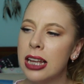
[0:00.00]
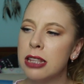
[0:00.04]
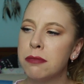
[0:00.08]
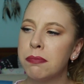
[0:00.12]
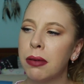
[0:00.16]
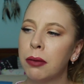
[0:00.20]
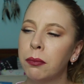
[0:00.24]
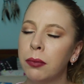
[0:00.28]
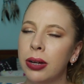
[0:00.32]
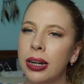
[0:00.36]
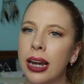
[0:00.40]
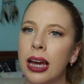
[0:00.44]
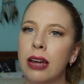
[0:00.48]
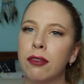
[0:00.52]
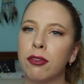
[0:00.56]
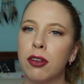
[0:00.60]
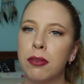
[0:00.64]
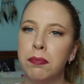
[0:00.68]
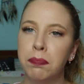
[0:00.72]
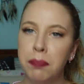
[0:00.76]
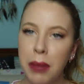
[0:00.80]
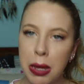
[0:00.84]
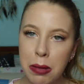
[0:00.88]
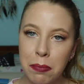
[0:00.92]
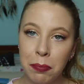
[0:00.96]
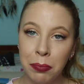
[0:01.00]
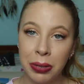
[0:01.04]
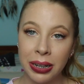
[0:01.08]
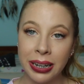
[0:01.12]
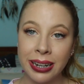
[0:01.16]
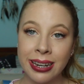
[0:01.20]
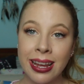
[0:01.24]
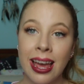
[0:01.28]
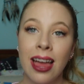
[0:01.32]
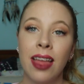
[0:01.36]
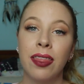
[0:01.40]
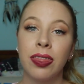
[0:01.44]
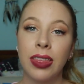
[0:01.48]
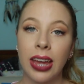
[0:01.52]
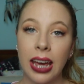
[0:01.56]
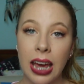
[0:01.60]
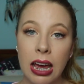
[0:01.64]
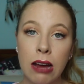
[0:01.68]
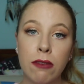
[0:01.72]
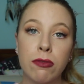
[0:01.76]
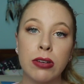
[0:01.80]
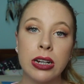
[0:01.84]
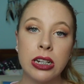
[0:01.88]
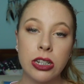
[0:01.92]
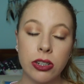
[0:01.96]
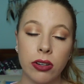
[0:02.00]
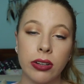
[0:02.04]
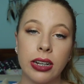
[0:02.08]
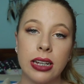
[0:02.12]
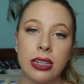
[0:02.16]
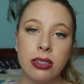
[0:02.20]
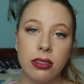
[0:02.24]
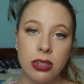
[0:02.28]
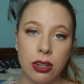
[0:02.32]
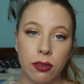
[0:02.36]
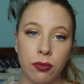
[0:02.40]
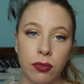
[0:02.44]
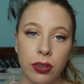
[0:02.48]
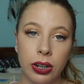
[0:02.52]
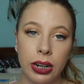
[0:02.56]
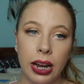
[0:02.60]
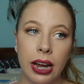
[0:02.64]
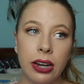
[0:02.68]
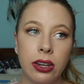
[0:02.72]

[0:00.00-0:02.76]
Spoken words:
but when I remembered that every dog is different,